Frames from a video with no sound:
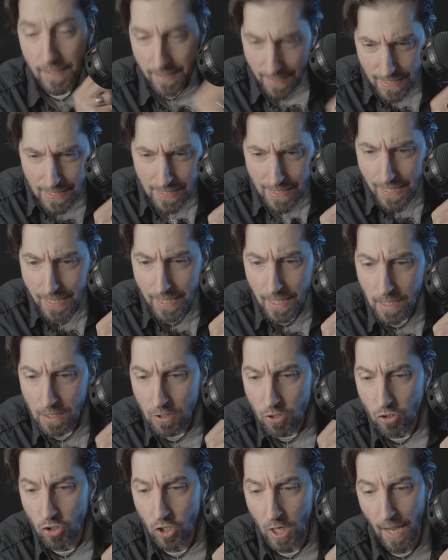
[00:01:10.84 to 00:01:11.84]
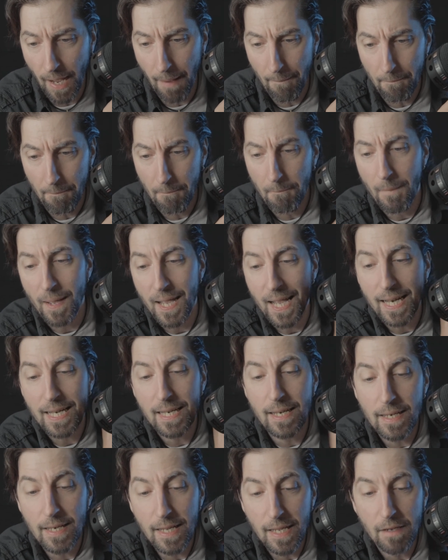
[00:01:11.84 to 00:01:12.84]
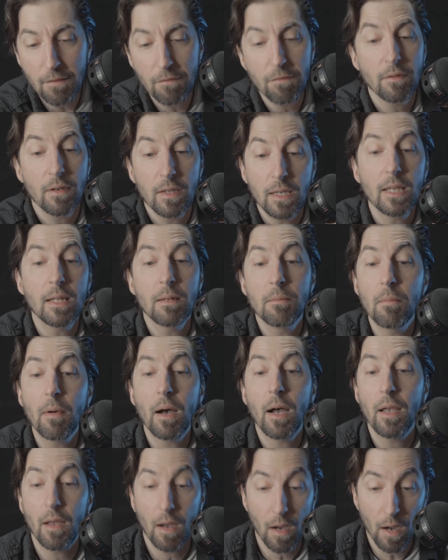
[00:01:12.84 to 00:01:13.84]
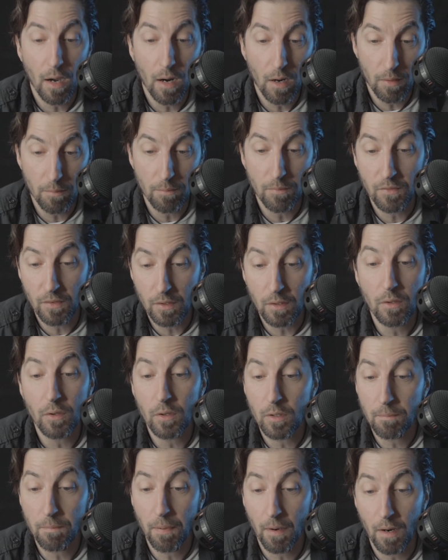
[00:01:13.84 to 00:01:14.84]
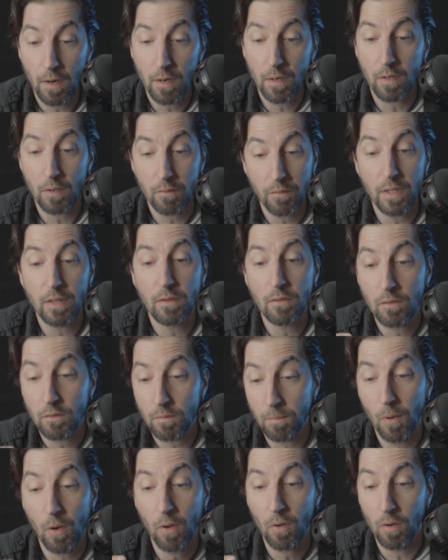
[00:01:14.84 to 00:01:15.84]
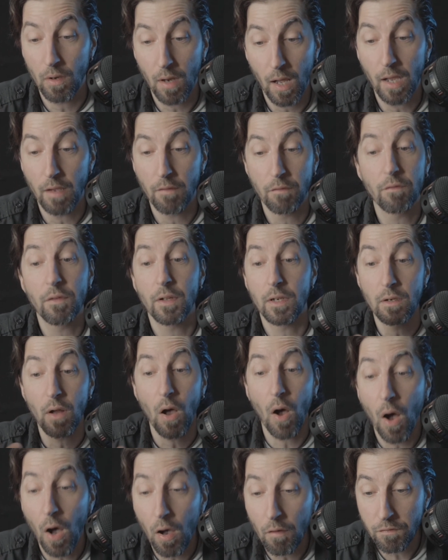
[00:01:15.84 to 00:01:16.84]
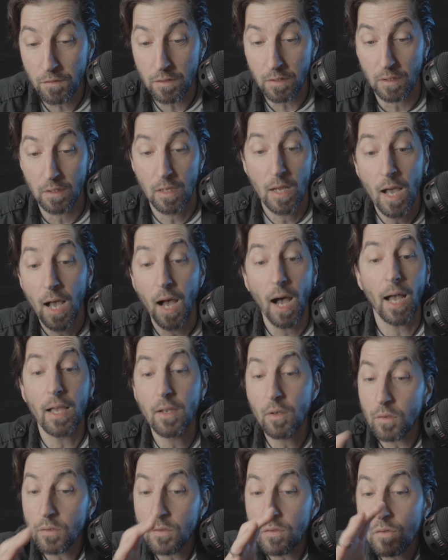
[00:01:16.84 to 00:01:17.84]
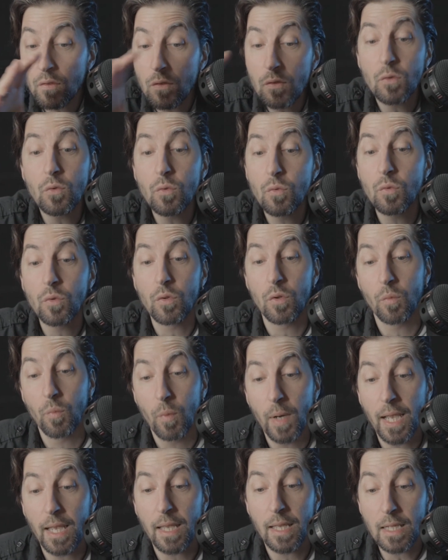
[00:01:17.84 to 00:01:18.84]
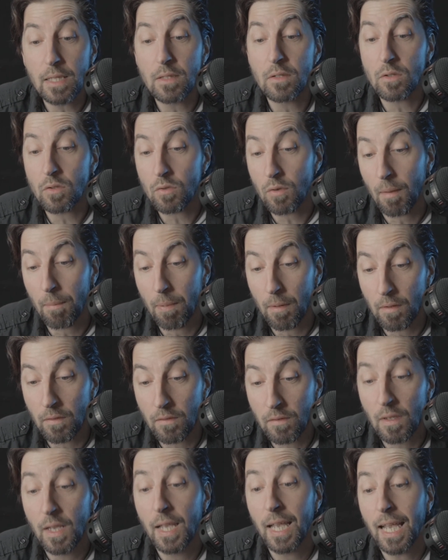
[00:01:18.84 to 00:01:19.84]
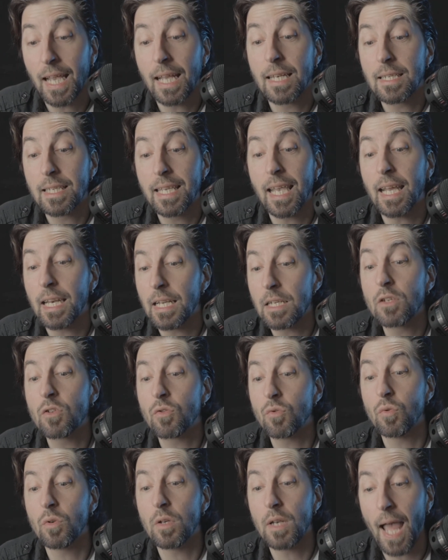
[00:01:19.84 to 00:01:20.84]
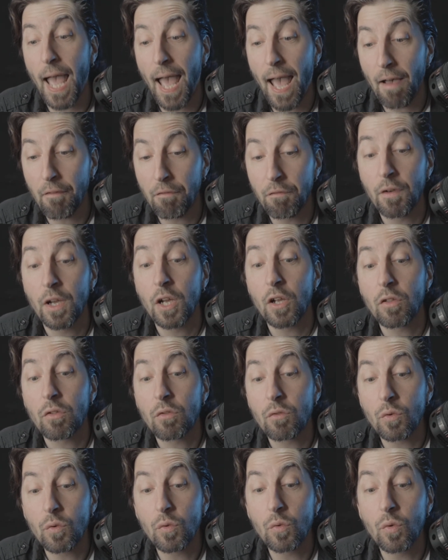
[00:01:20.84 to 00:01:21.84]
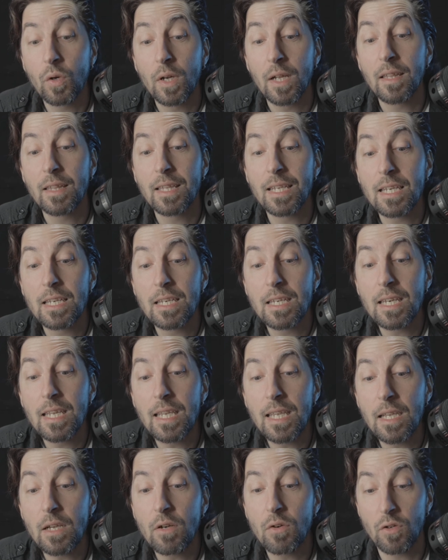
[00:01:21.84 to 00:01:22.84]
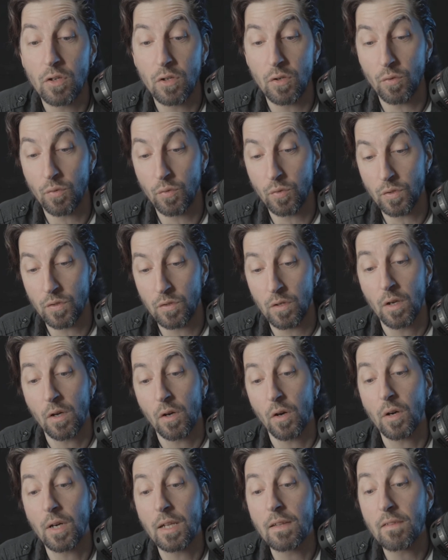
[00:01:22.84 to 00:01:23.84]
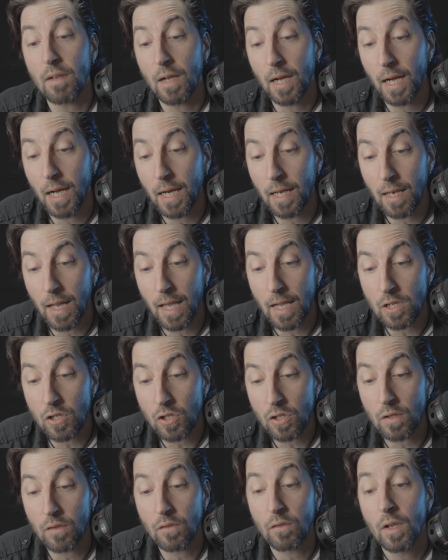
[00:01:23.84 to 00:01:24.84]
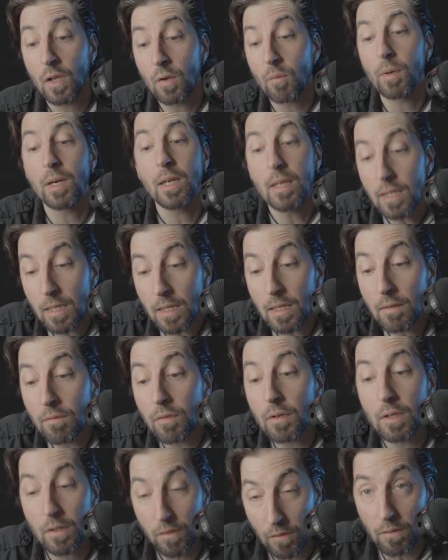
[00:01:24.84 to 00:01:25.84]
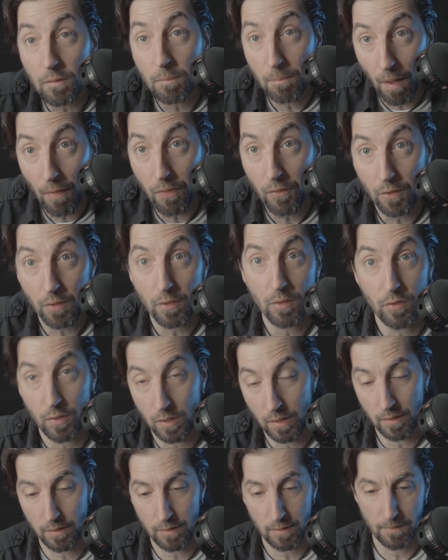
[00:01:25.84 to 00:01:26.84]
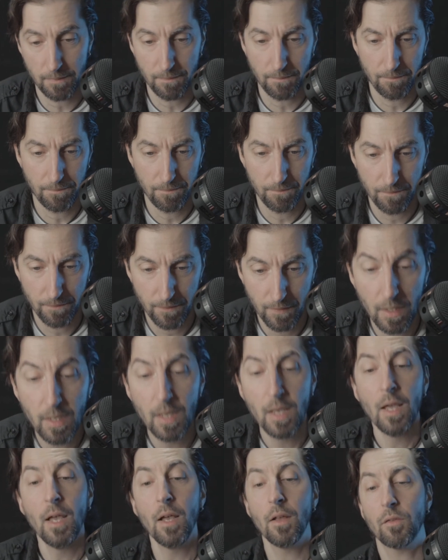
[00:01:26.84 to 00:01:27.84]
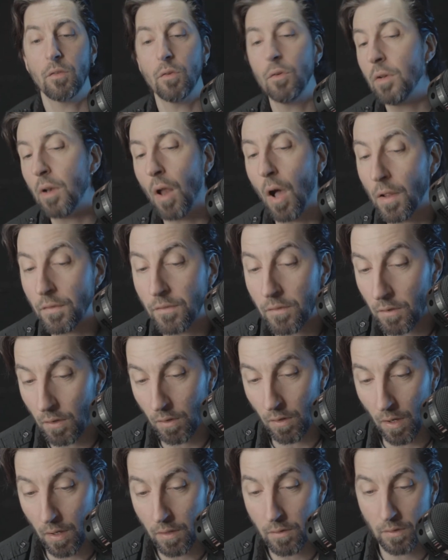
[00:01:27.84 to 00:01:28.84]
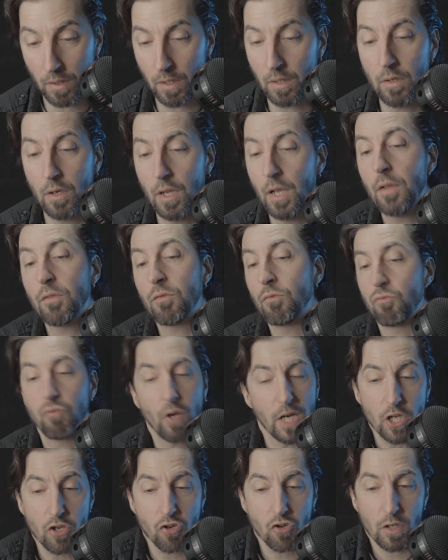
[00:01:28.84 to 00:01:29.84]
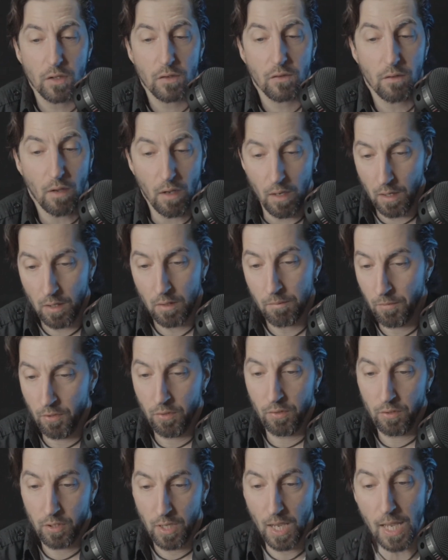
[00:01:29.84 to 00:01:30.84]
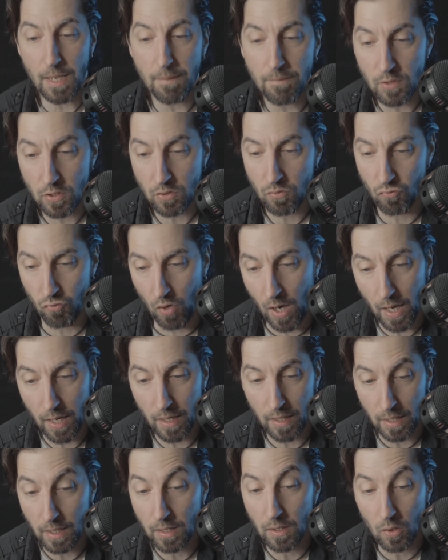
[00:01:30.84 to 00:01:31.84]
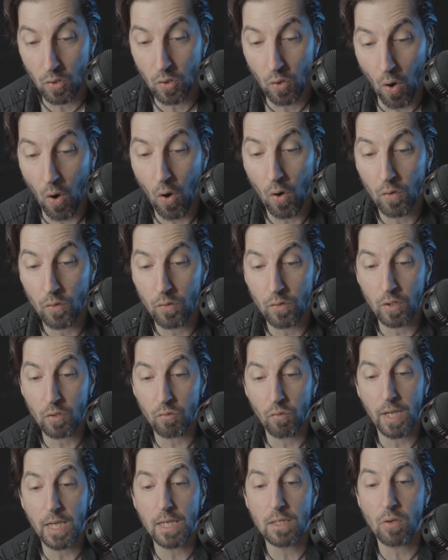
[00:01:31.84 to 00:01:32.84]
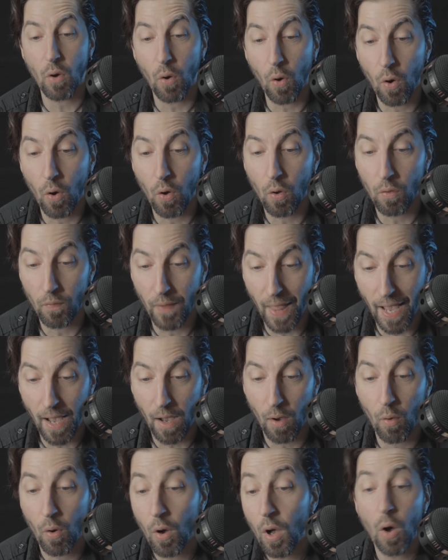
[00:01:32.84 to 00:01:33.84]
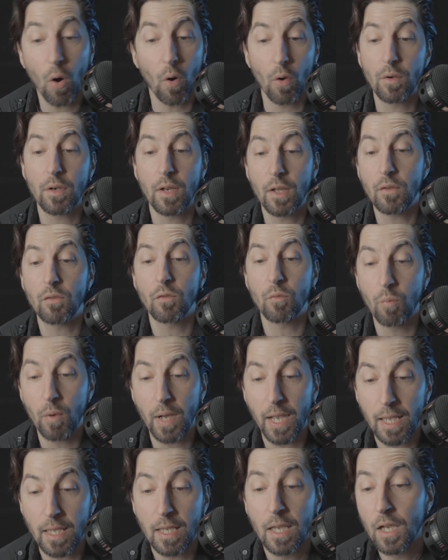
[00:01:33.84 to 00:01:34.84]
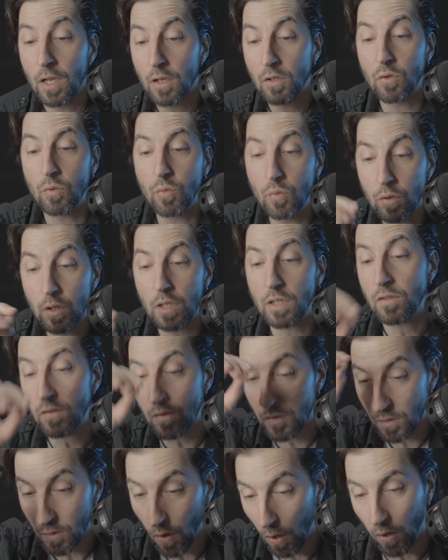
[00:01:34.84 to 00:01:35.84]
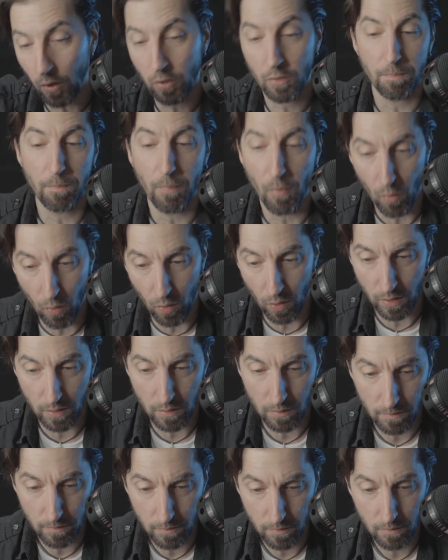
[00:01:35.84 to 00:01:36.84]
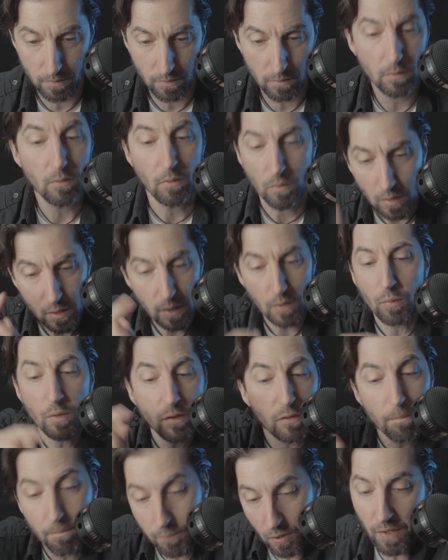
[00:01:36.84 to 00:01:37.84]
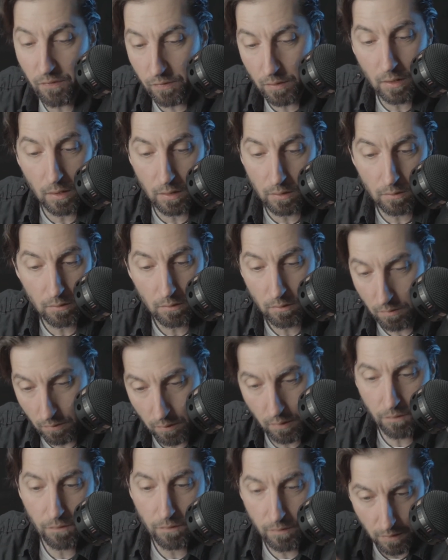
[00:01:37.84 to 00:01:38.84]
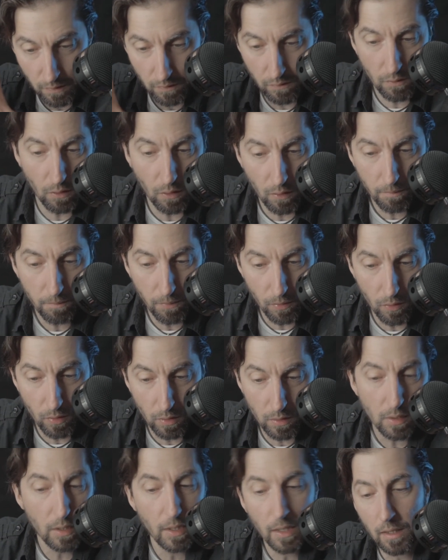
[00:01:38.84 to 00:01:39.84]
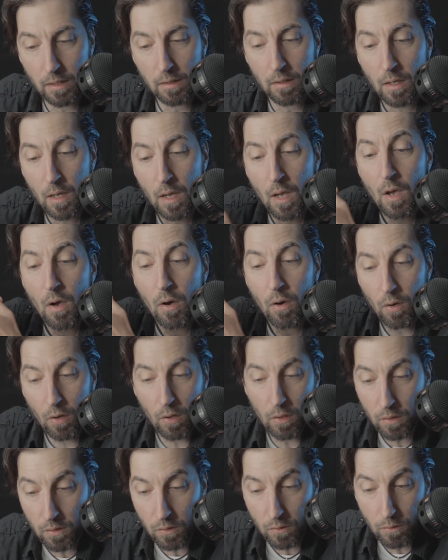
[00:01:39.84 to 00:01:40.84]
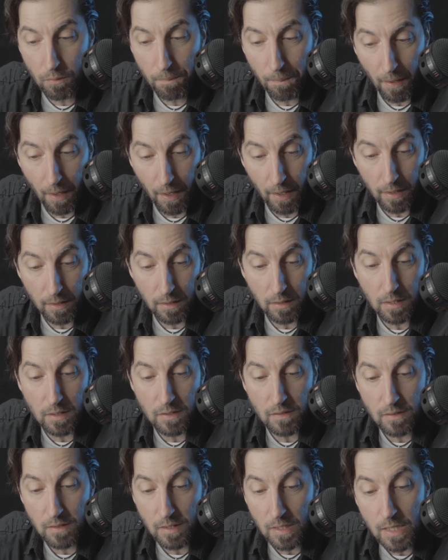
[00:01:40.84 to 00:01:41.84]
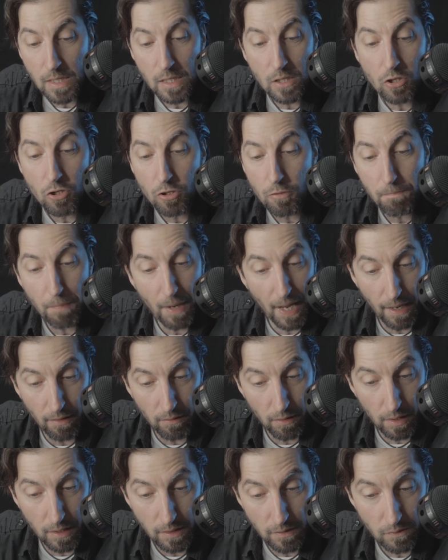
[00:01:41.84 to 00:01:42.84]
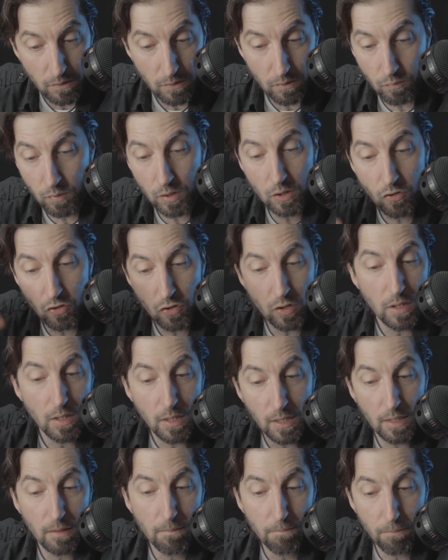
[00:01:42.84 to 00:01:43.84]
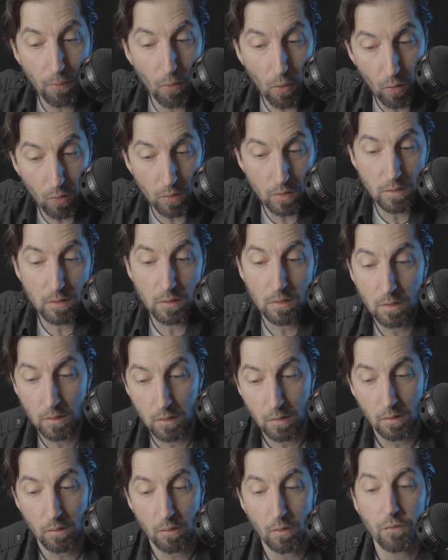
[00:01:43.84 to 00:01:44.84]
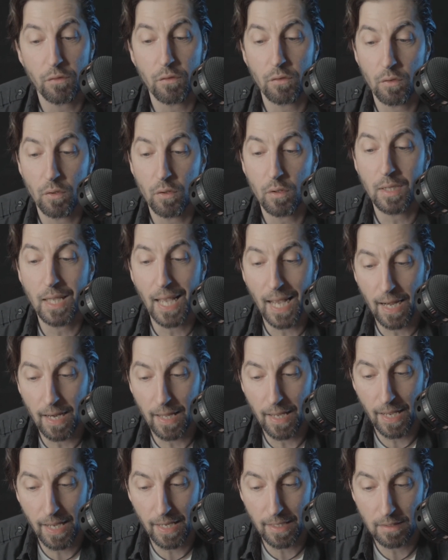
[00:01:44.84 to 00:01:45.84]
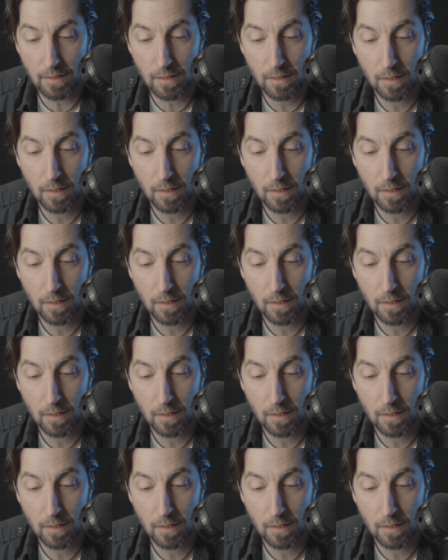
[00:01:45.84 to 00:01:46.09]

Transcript: This little chap had lived in my arms a good part of its small life, and often I could soothe away its troubles and get it to laugh through the tear dews on its eyelashes when even its mother couldn't. Sir Launcelot, in his richest armor, came striding along the great hall now on his way to the stock board. He was president of the stock board and occupied the Siege Perilous, which he had bought of Sir Galahad.